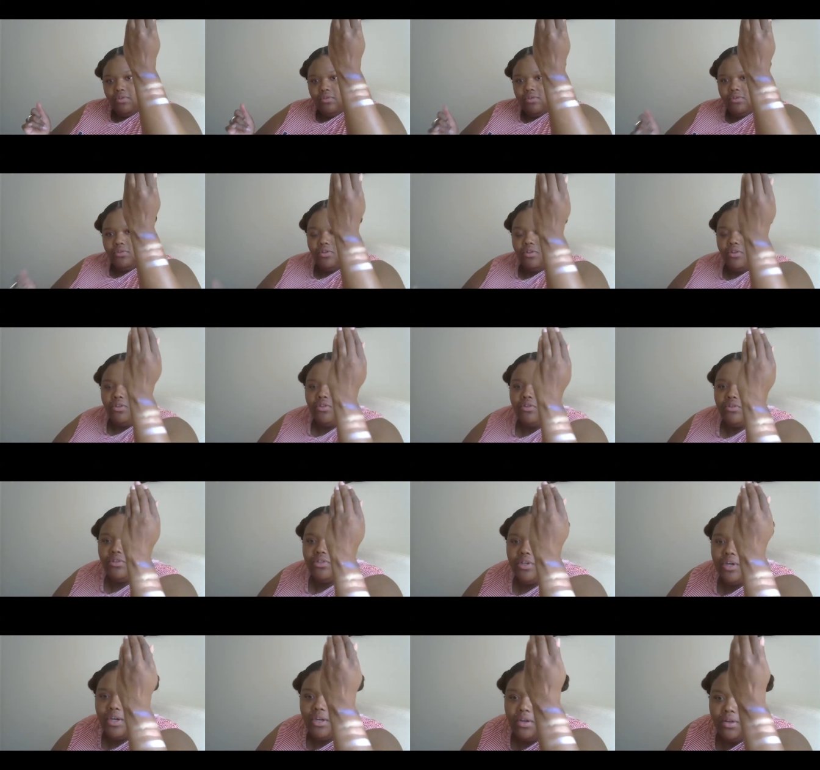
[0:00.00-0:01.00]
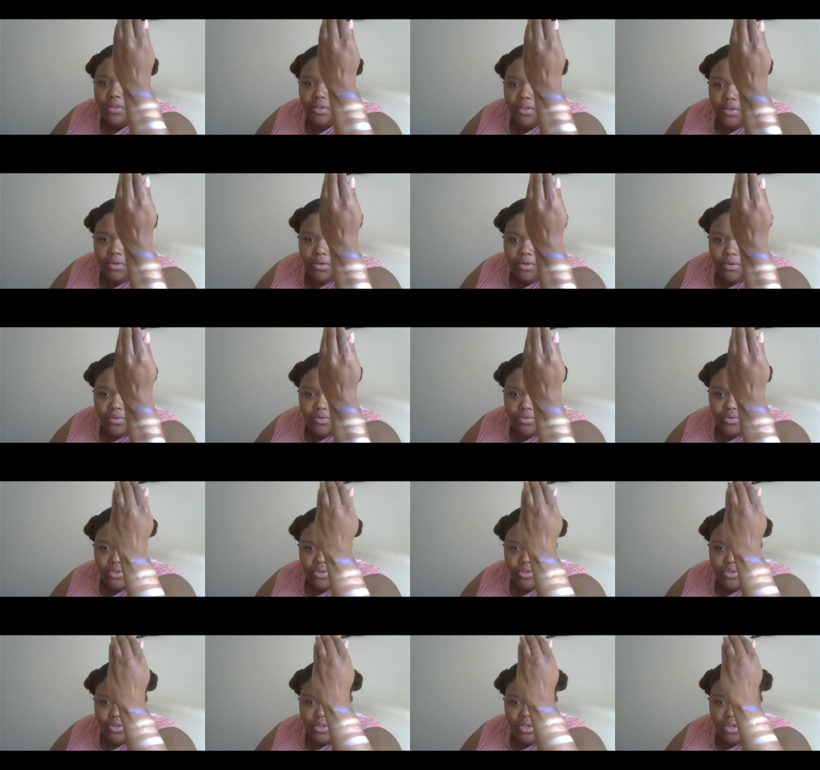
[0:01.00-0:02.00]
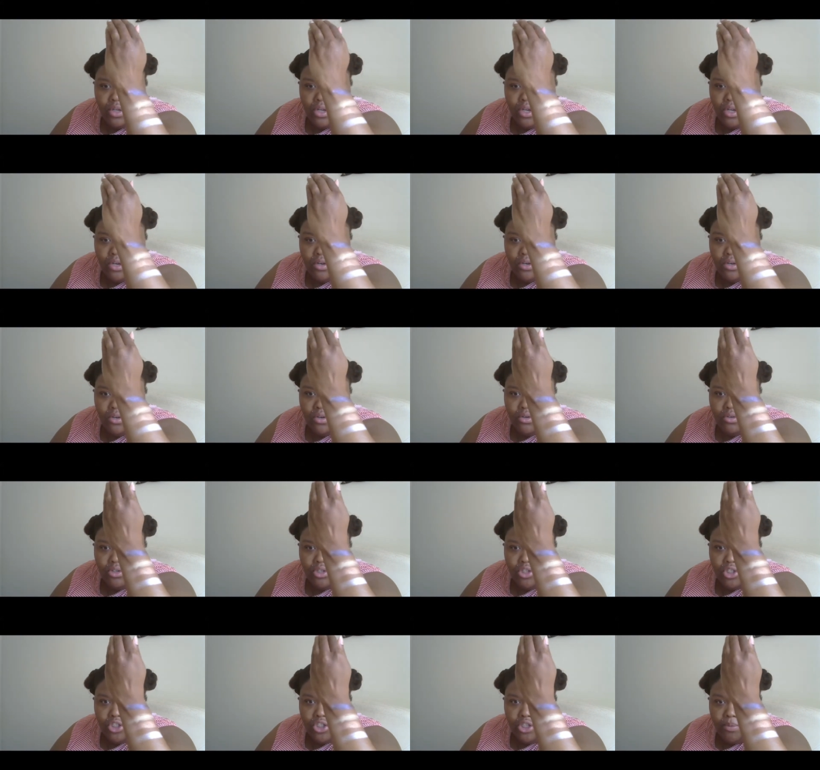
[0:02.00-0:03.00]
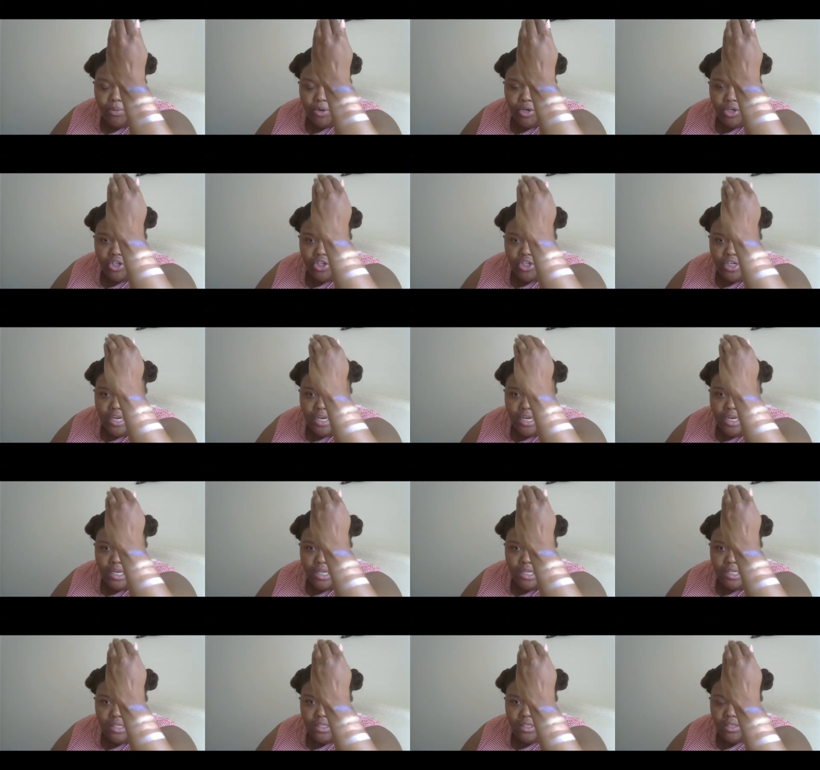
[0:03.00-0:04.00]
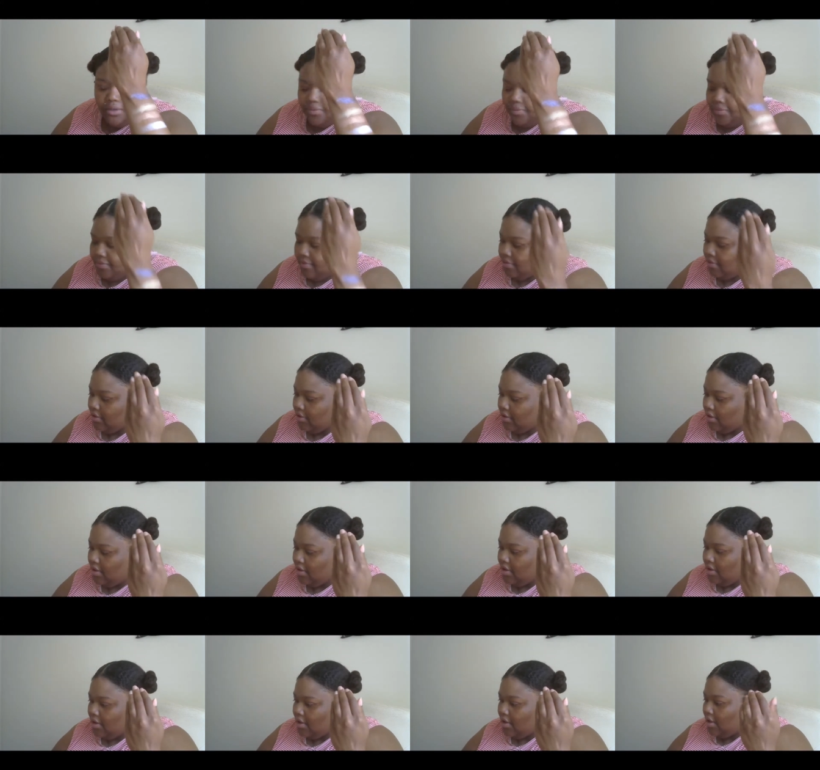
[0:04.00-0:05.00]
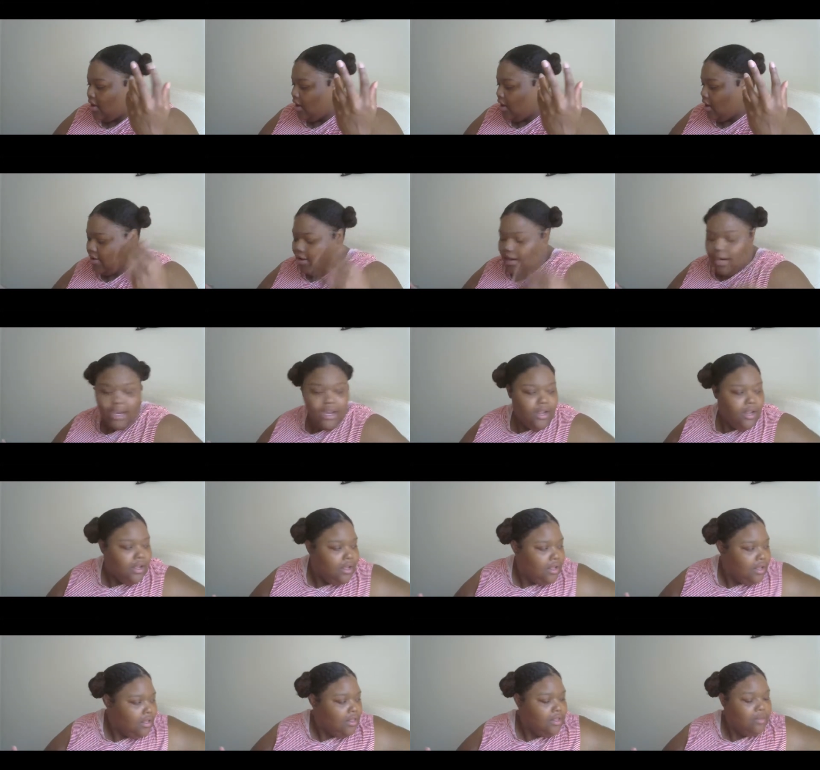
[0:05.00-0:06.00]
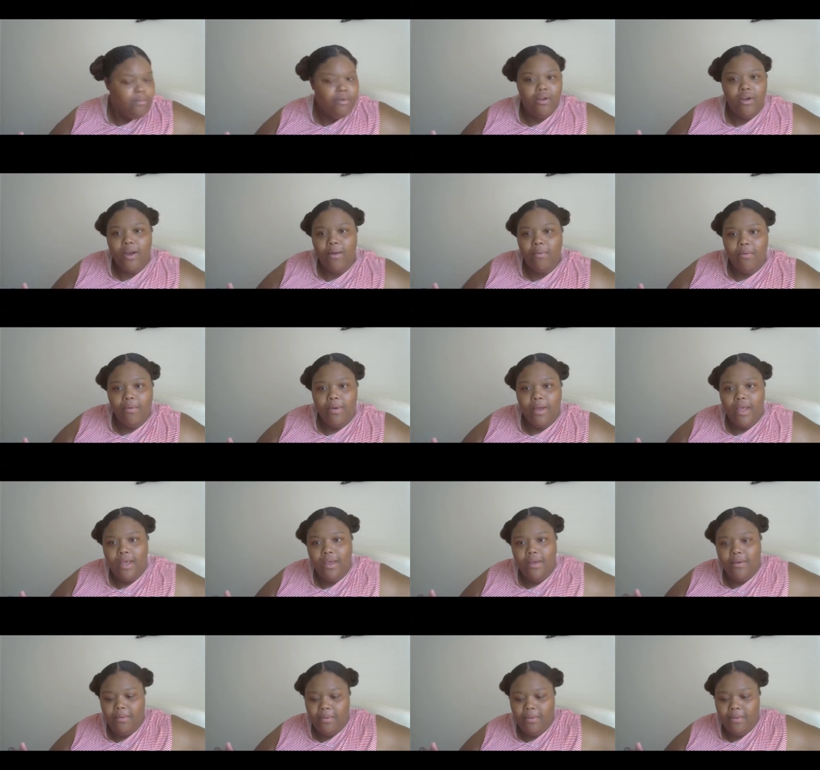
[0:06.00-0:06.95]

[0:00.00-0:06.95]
So those are how those are looking. shimmer shades. Alright, let me grab away.